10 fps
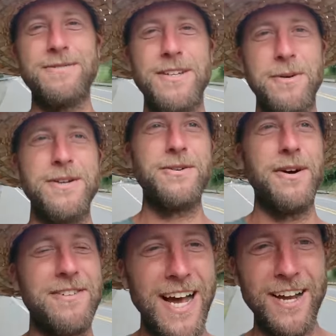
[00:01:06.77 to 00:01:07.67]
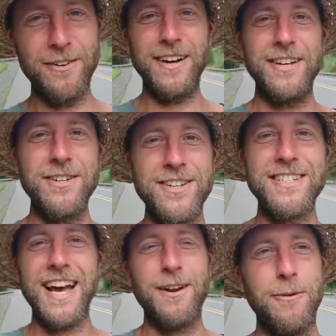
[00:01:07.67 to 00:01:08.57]
of you, when you have diarrhea, you
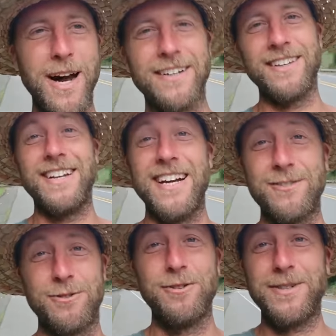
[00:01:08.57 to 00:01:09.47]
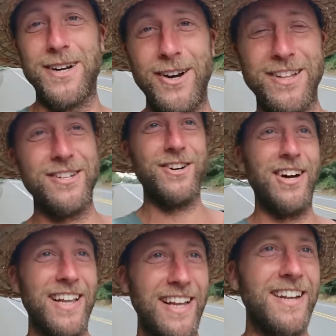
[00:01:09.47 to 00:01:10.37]
just gotta walk to the next room to go to the
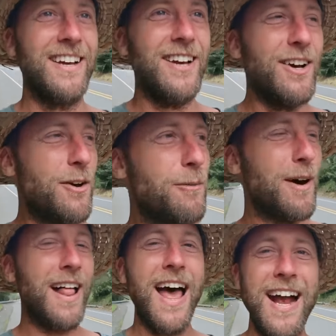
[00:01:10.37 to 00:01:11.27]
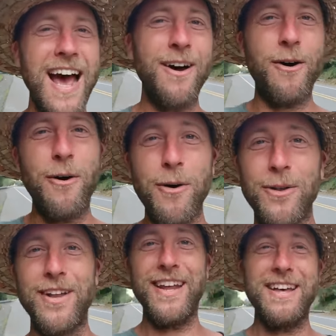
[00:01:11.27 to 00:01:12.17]
toilet. Well, I gotta
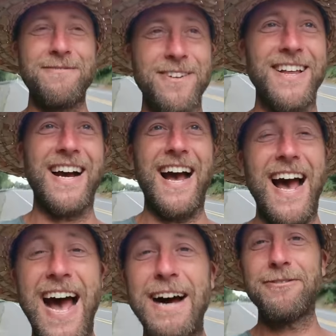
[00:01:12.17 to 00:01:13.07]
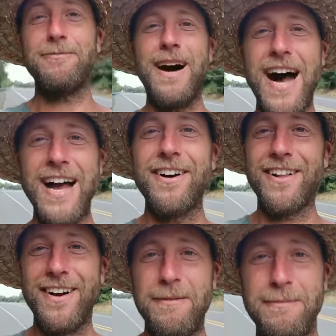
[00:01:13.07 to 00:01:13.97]
hold it in for like a half
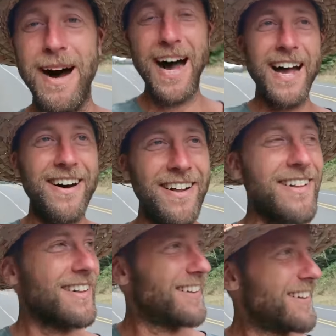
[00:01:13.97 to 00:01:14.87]
mile or a mile.